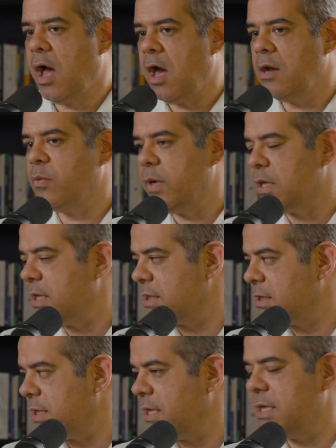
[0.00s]

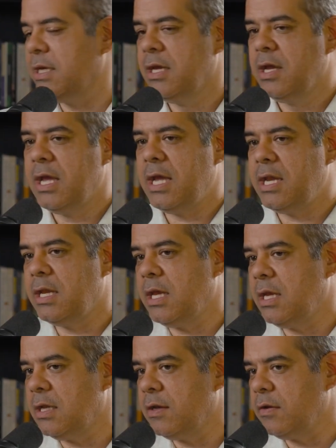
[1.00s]
unwillingly in
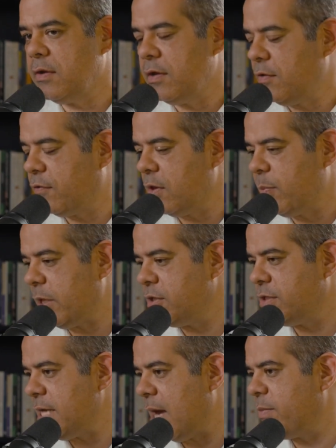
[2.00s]
in, in
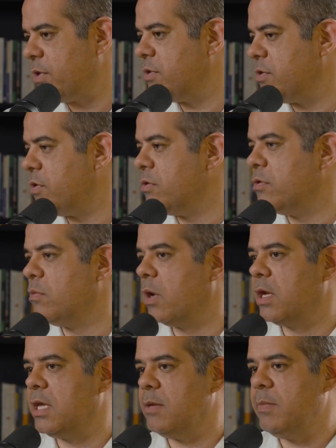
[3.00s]
Philippians chapter 2 mm-hmm.
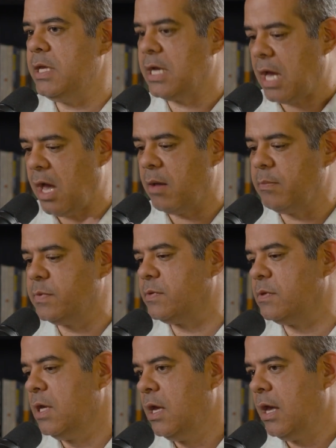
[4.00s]
where he
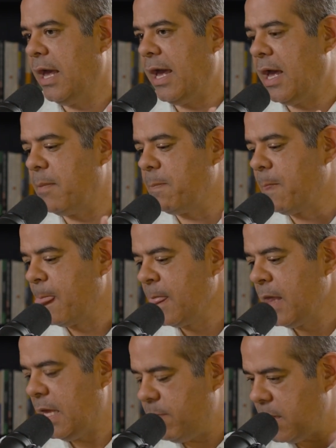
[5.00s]
becomes um,
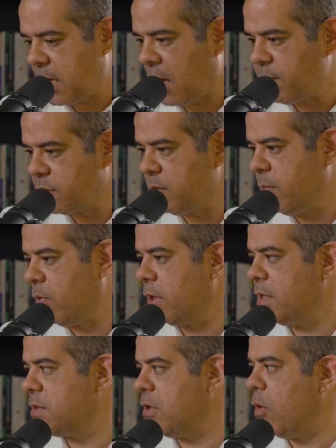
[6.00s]
he becomes
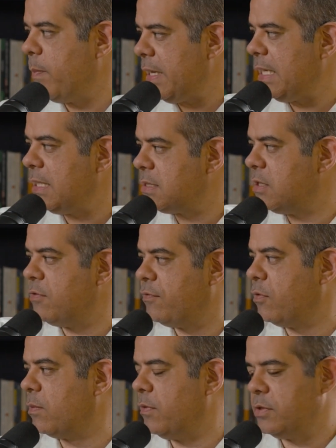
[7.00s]
subordinate to, obedient to the
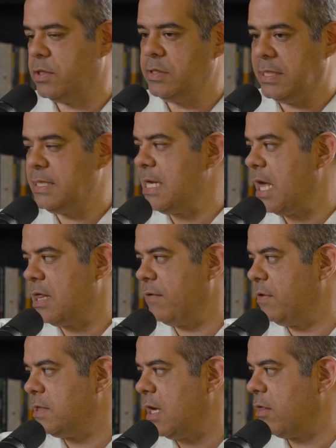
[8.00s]
form of, to, to death,
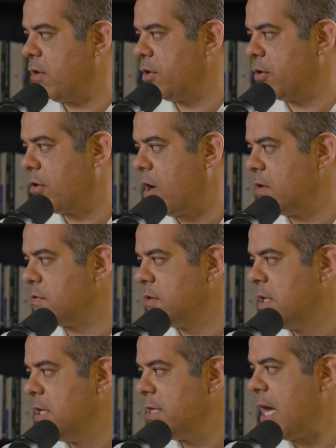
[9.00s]
even death on the cross.
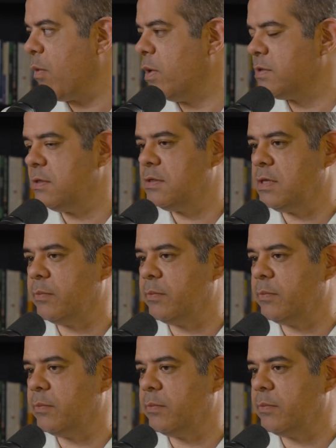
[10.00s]
Yeah. That wasn't